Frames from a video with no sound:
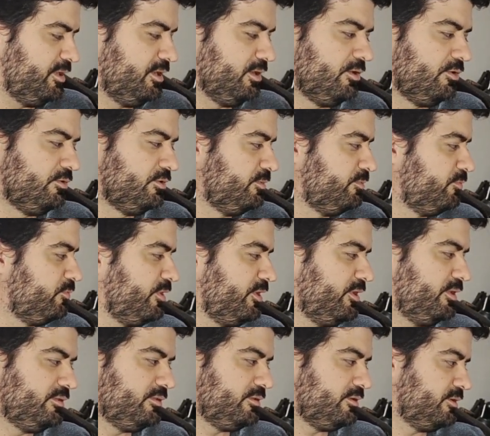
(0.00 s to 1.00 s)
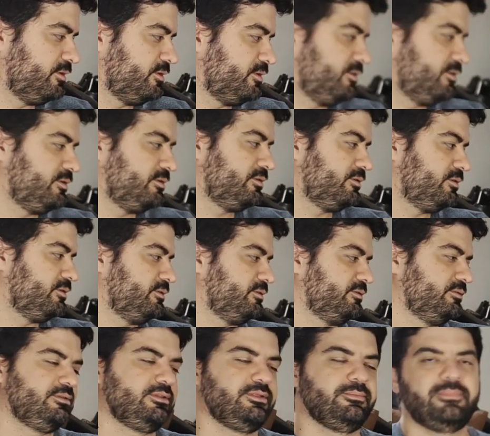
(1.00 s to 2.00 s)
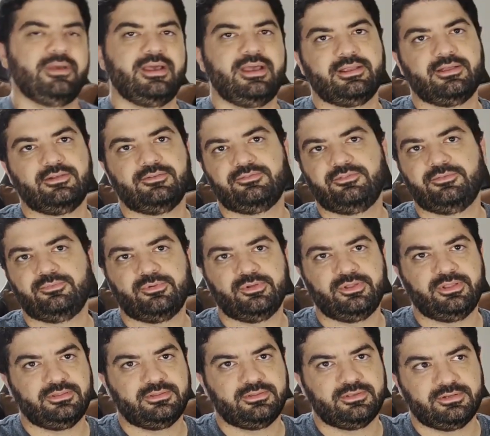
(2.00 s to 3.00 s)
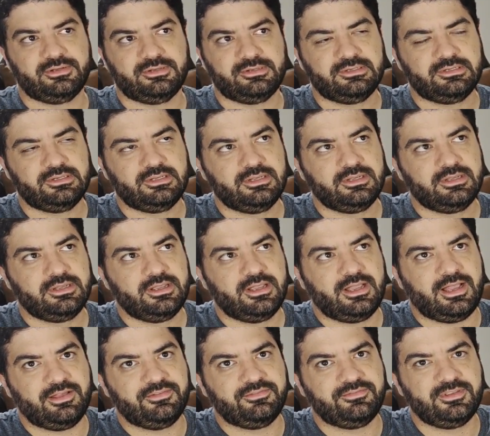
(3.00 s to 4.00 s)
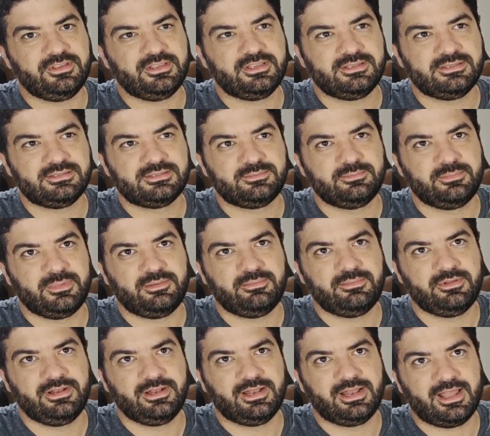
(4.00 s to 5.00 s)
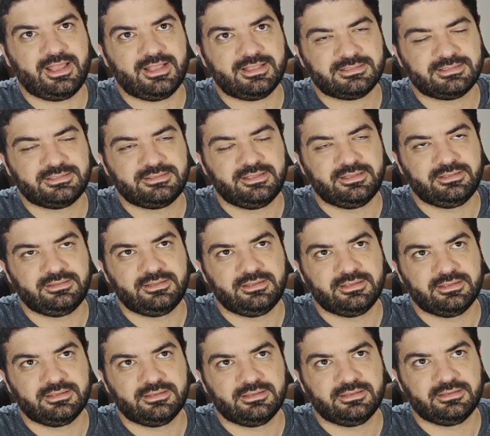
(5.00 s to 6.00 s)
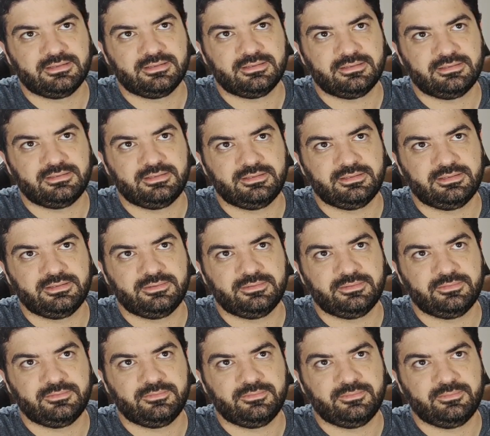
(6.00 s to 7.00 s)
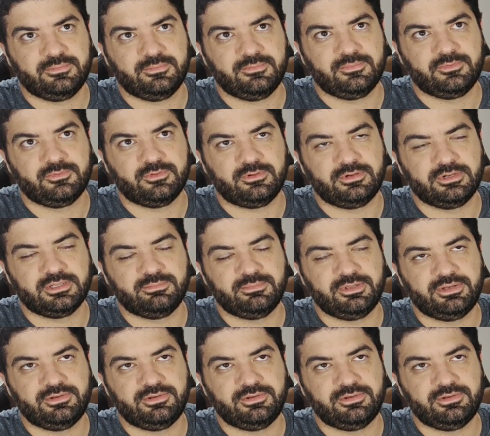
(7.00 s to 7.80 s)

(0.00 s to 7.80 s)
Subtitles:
below the printer and the back of the printer. I think it's maybe less than the Sonic